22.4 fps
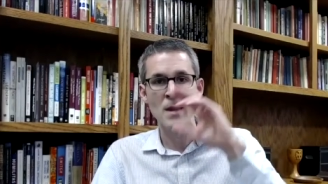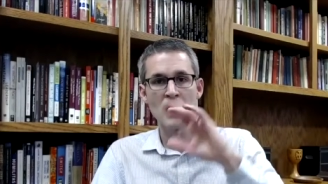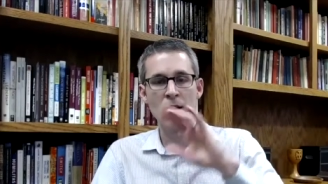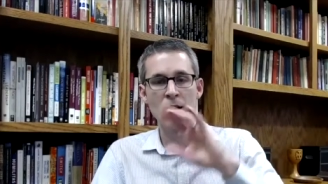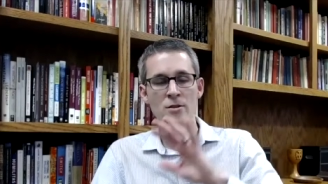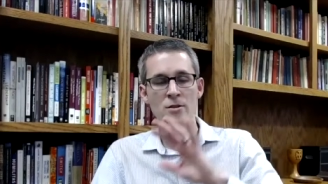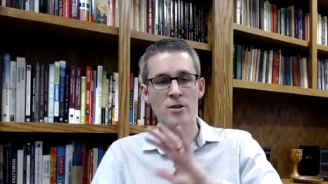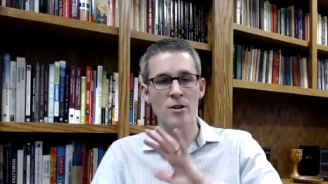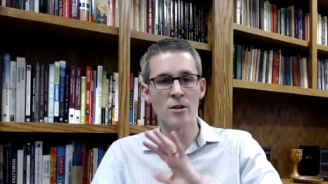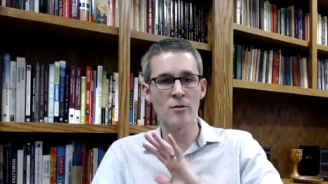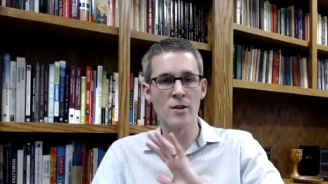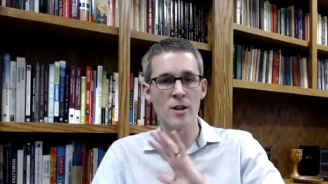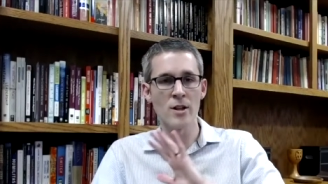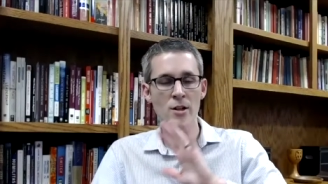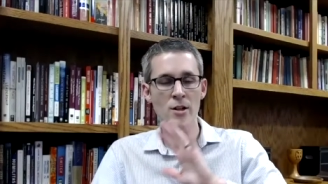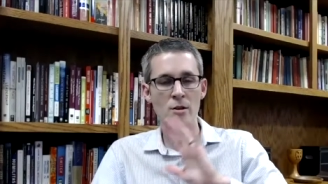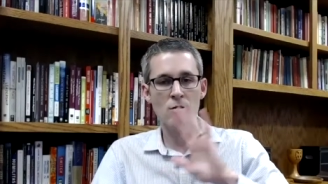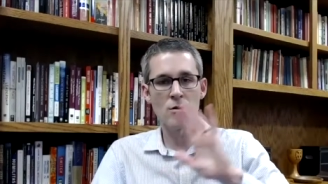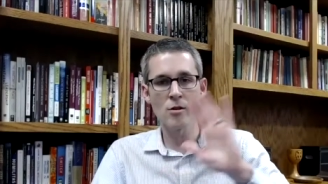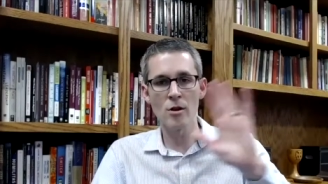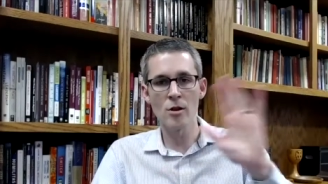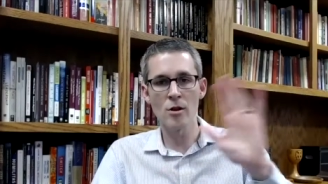so that you
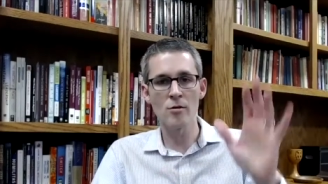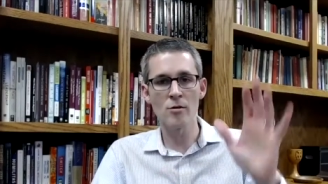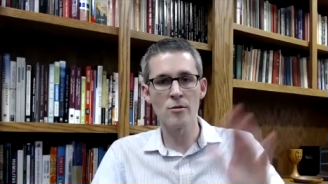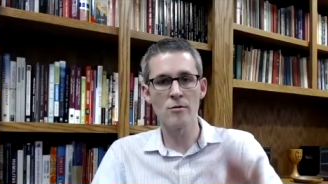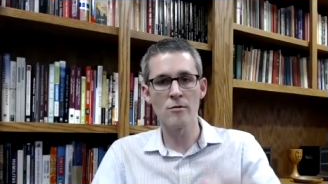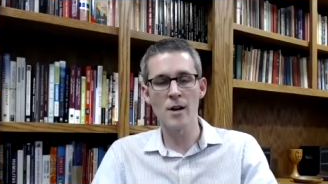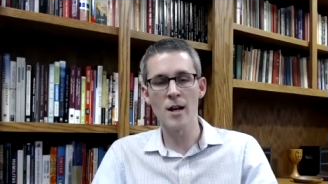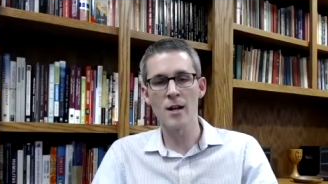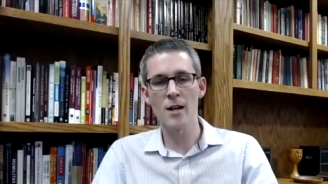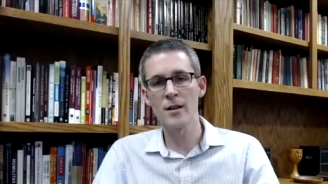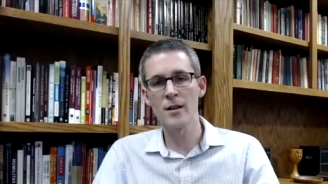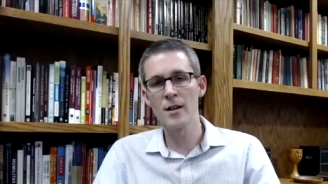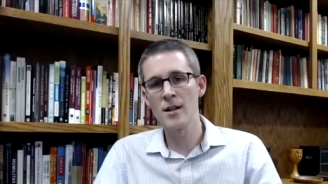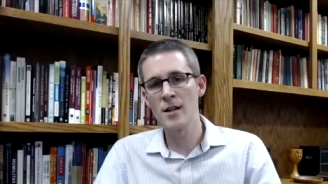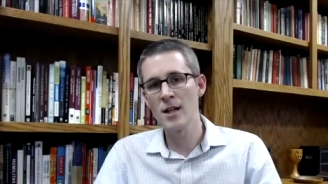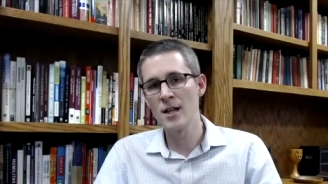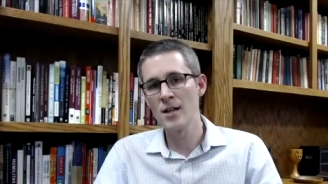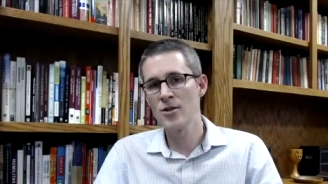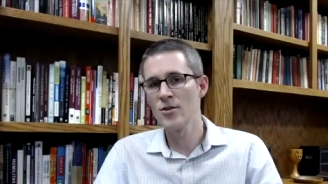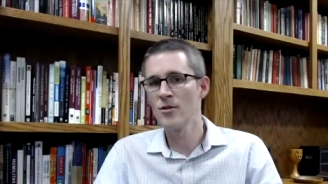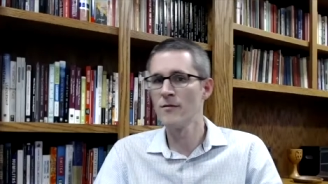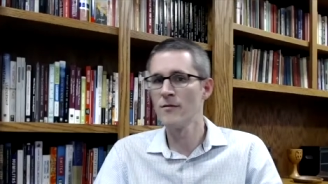can go directly and get
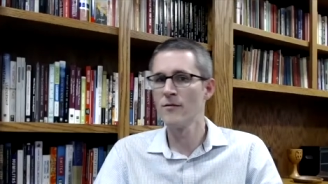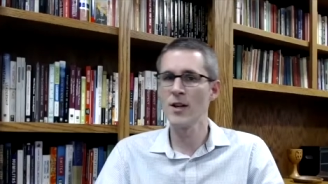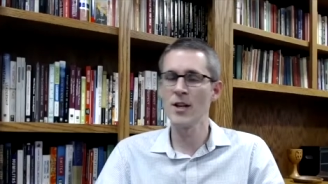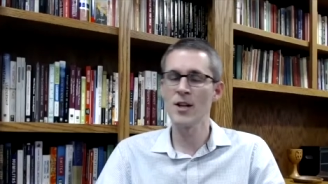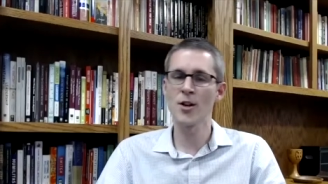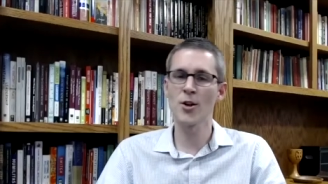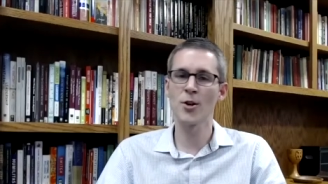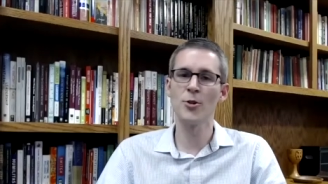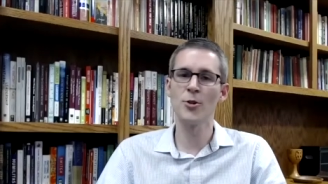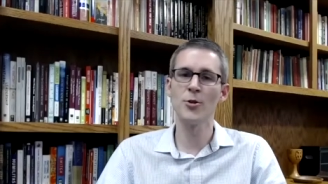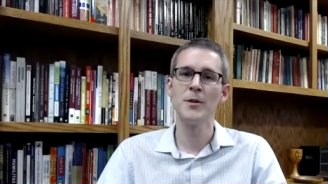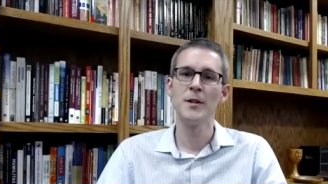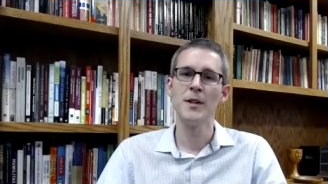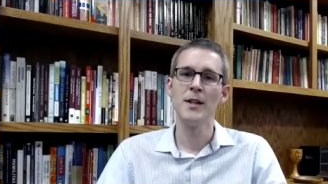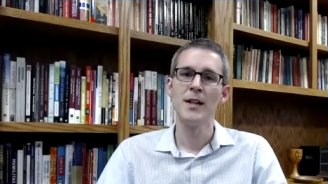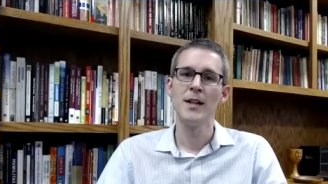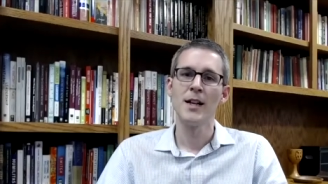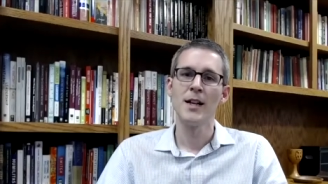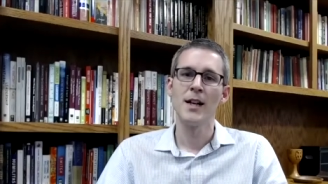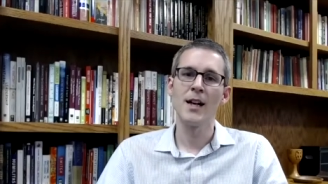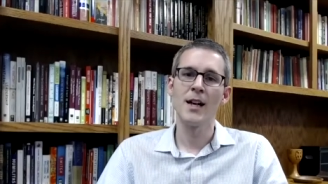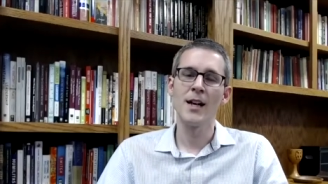in your vehicle
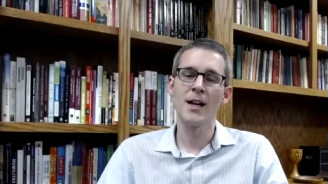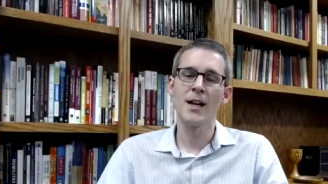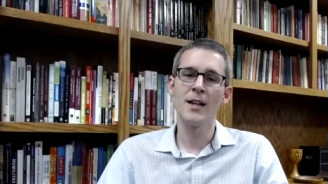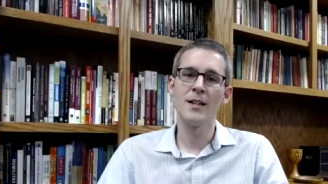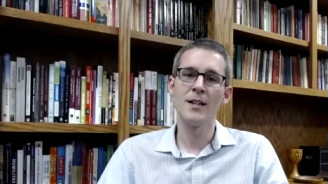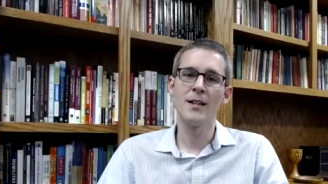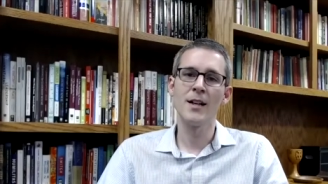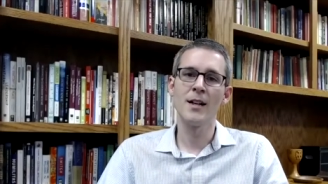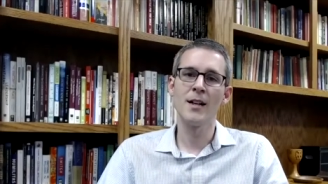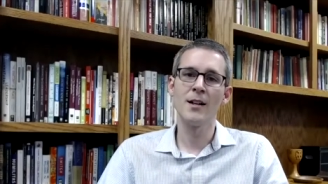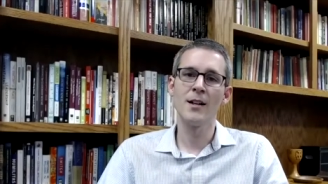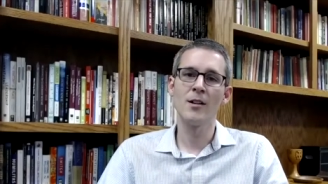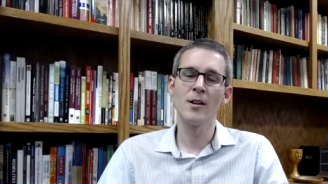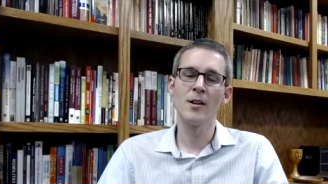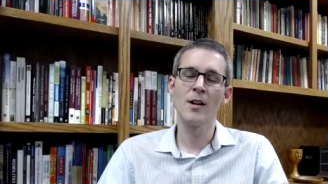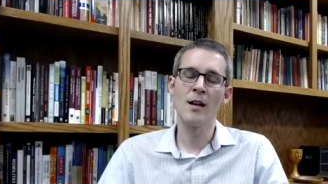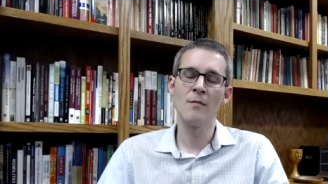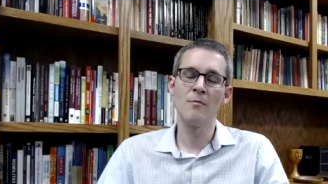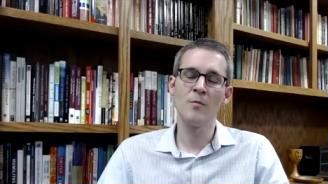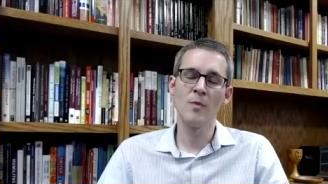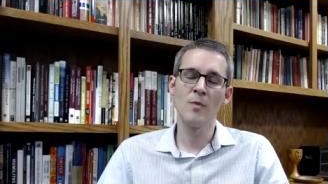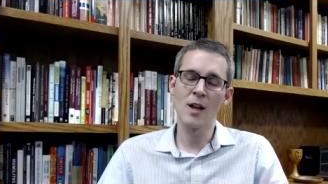and, uh,
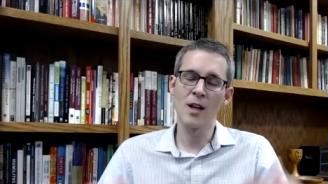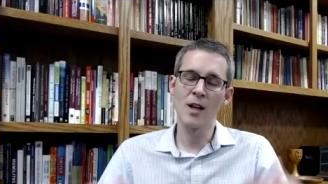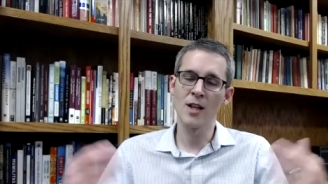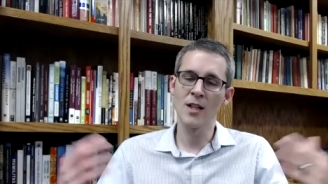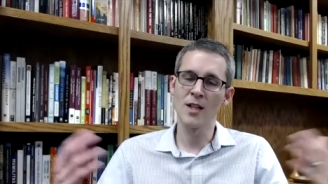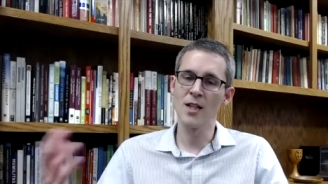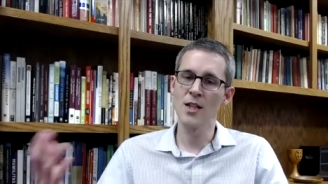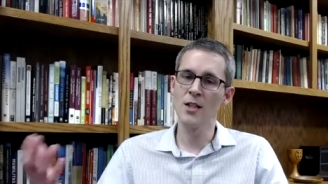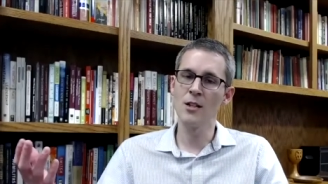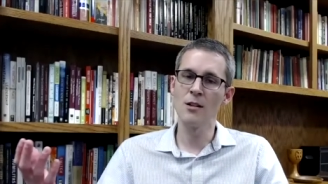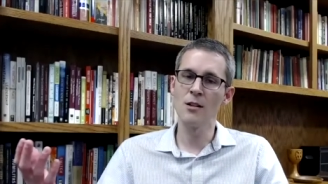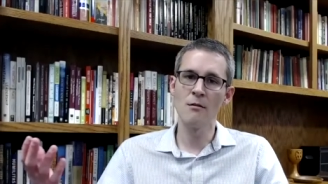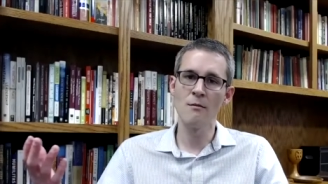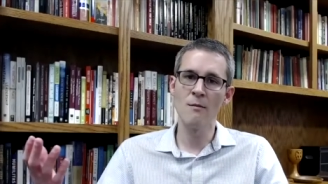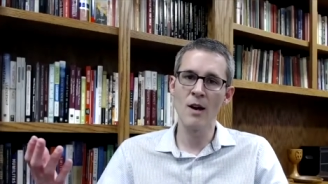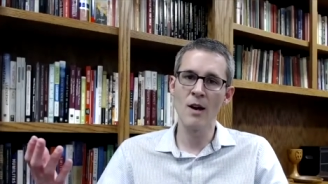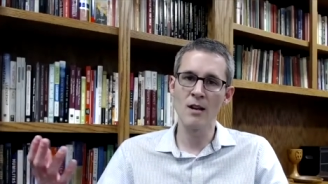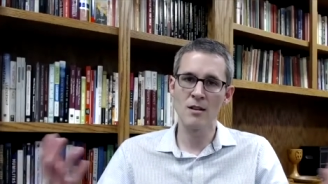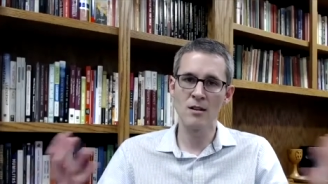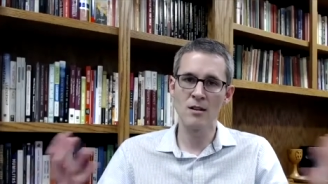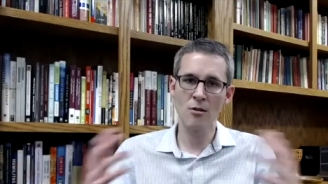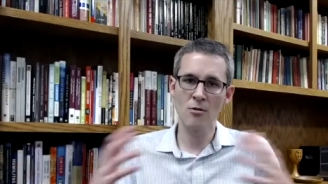and, and, continue to remain
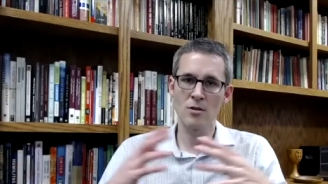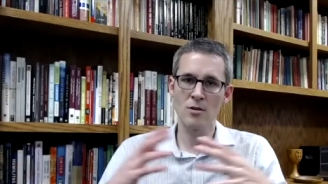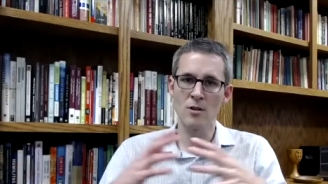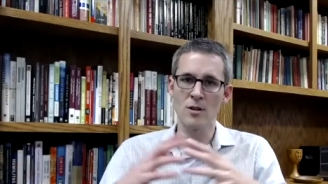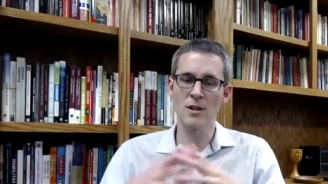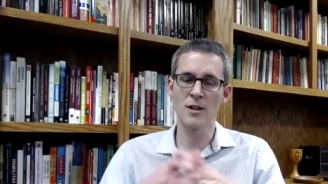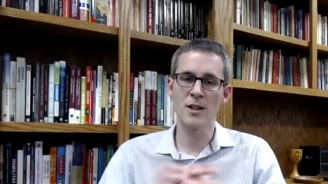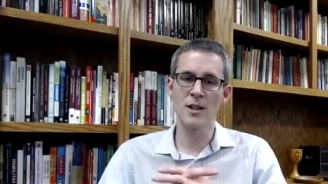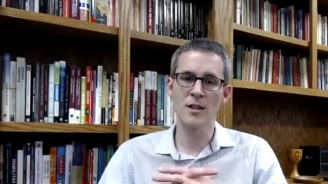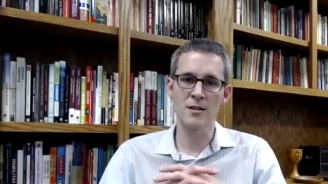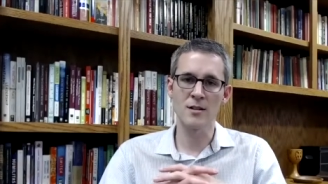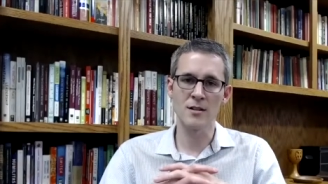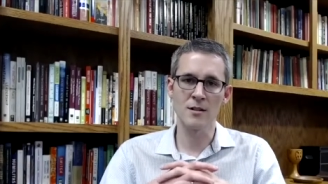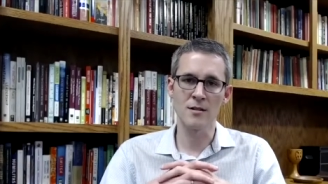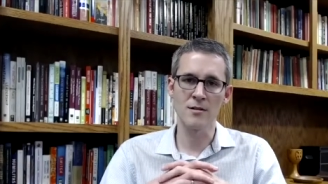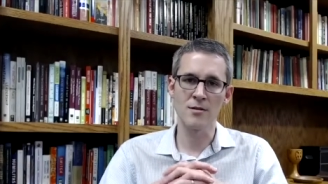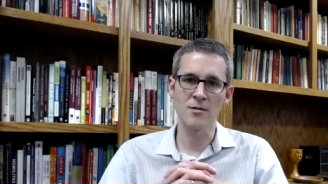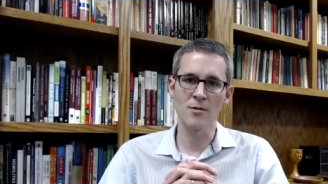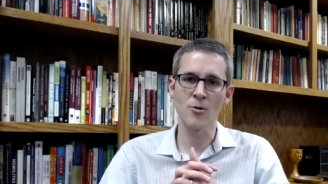socially distanced.